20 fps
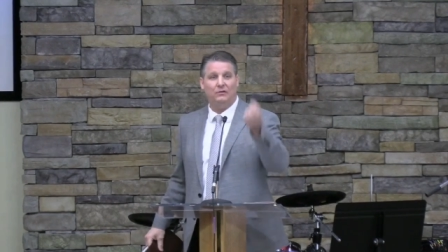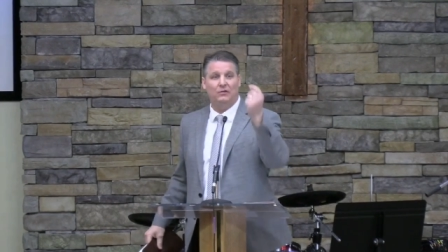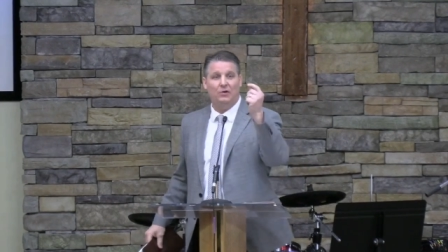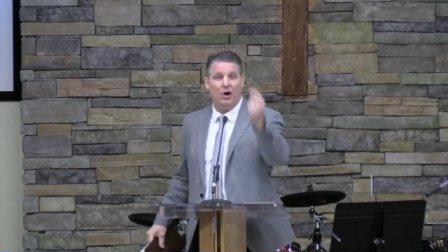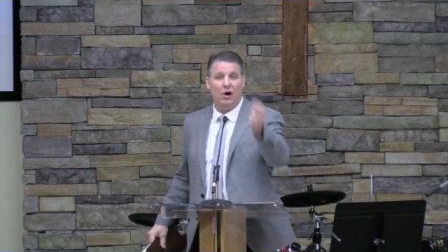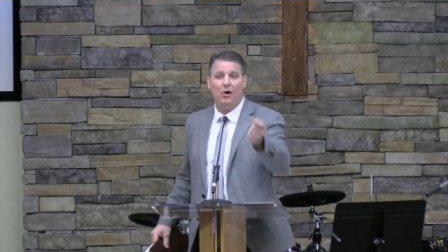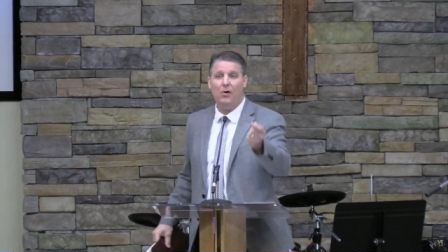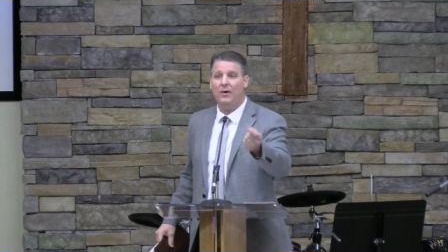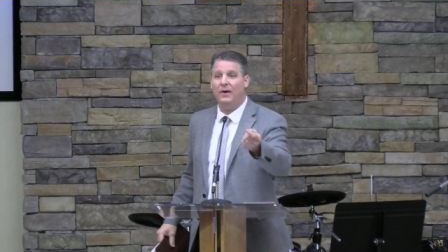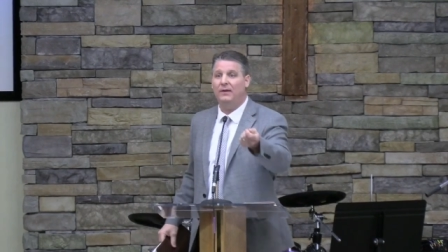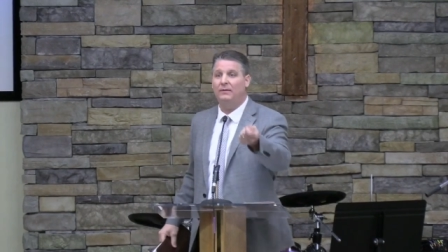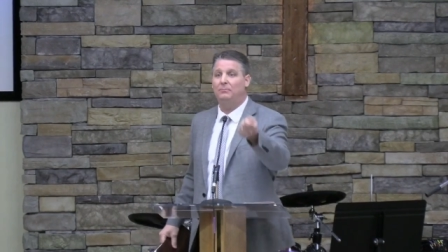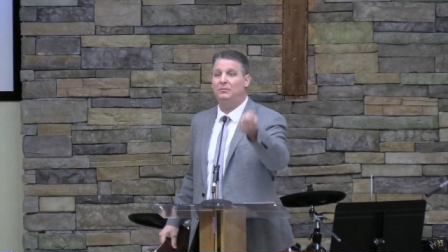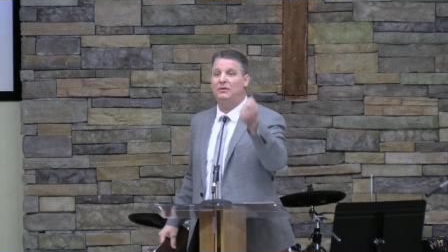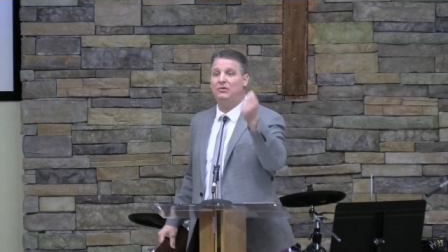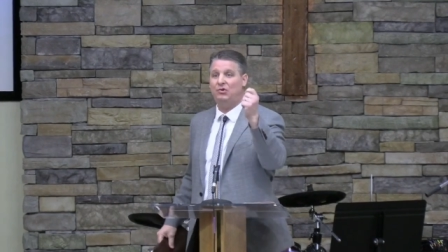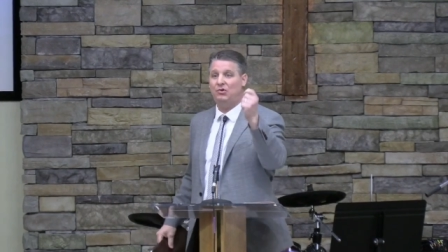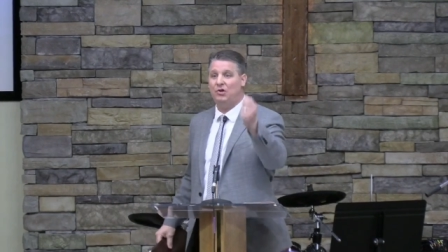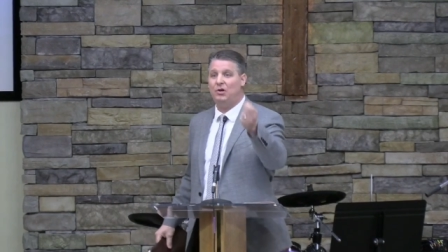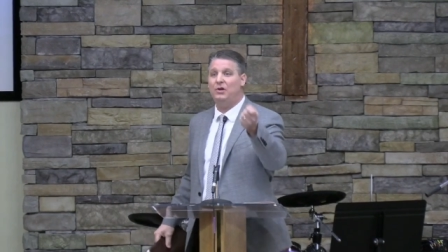go and be
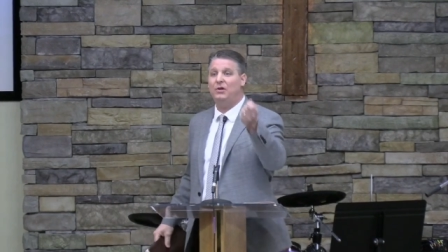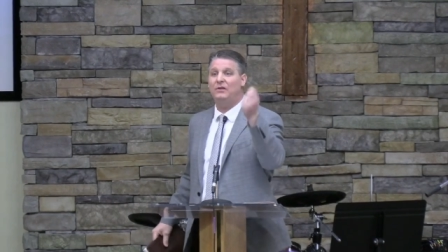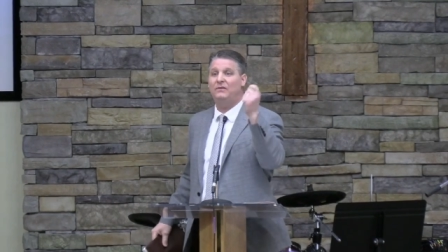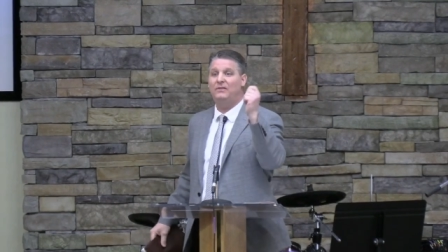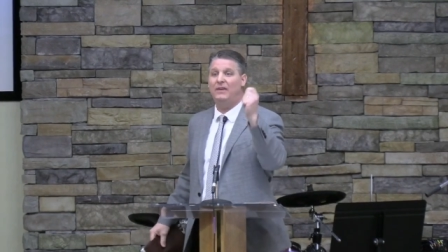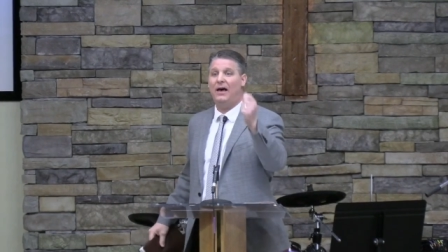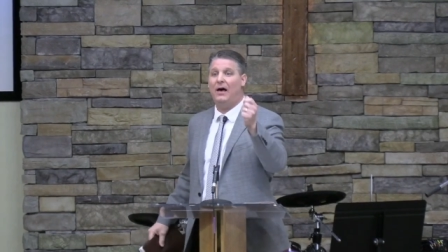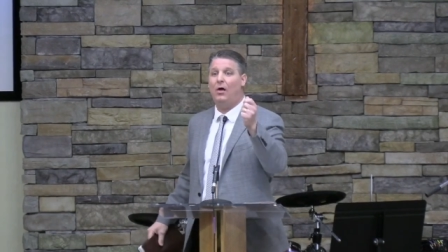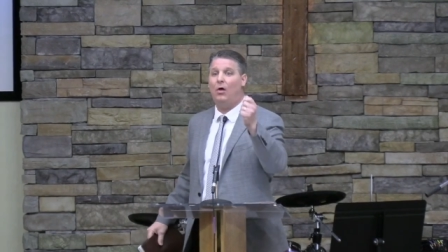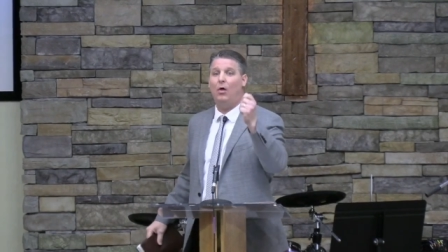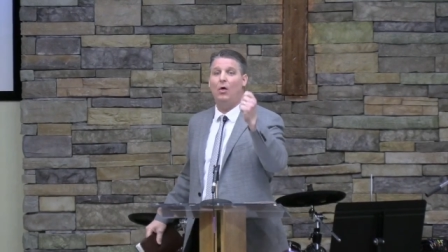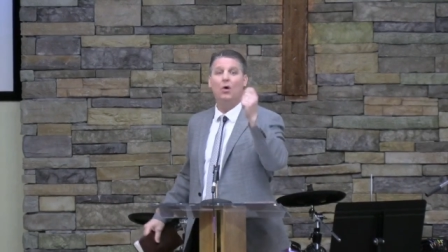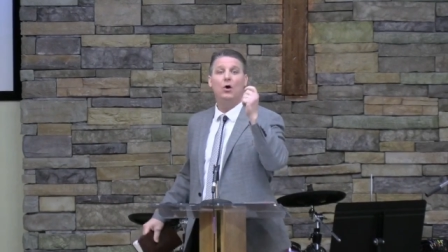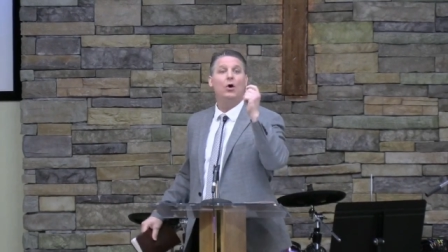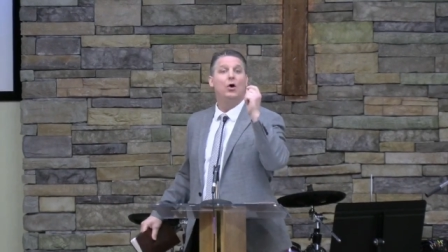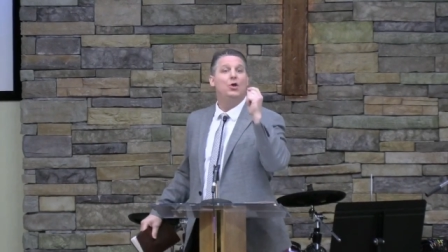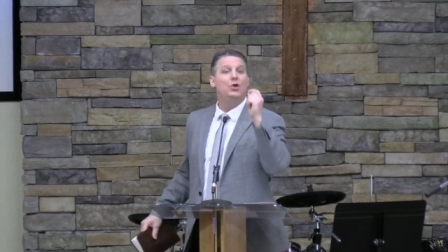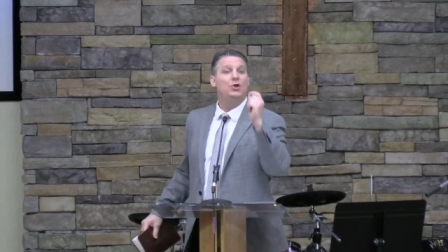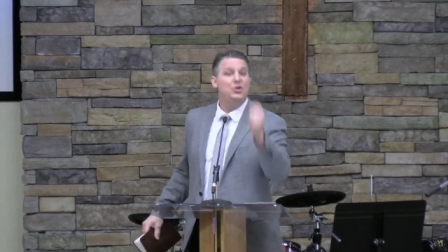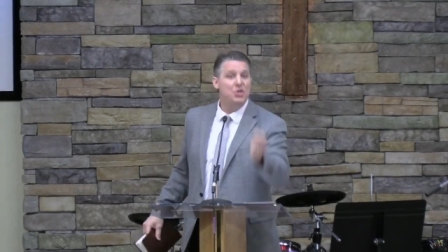sure to tell
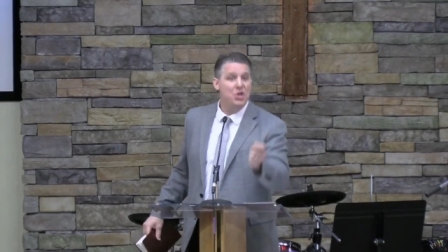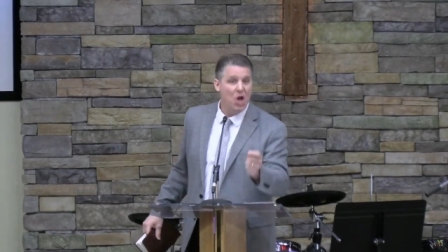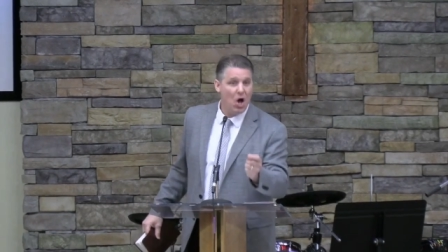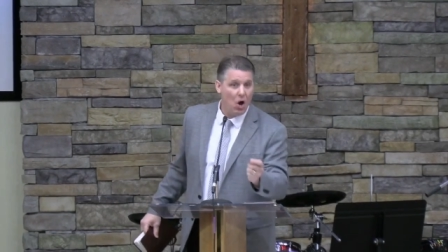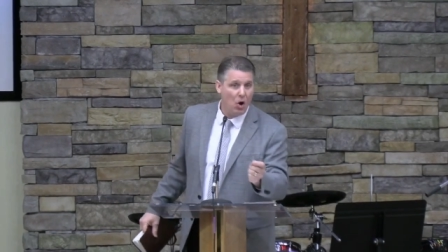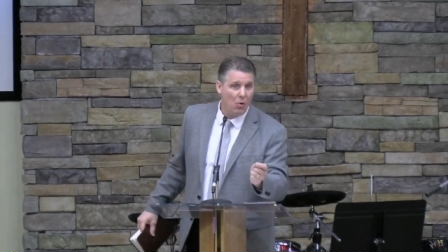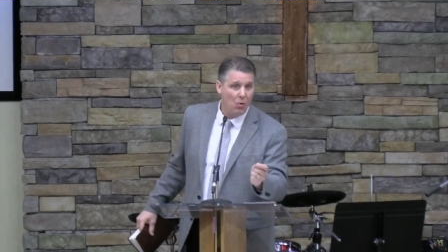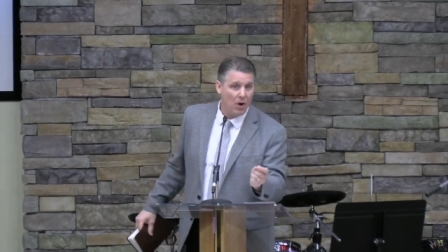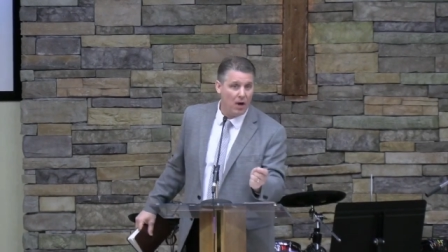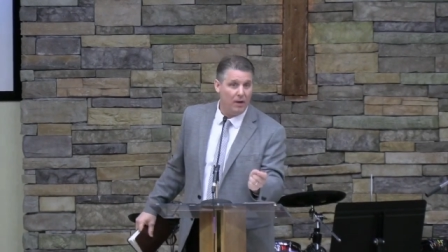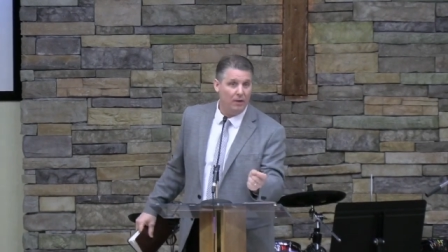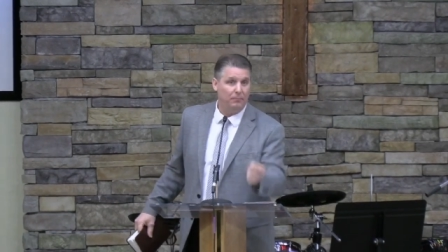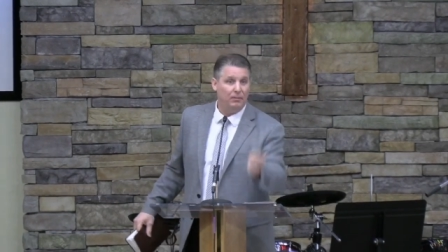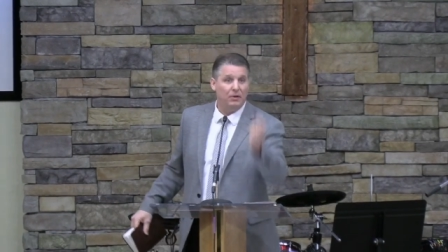no one,